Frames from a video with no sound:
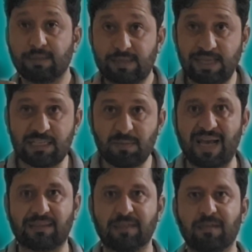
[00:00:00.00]
this
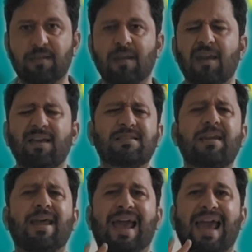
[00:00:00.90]
method is
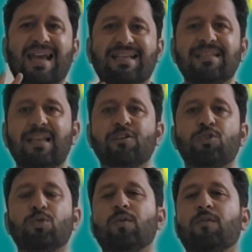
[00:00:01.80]
an excellent tool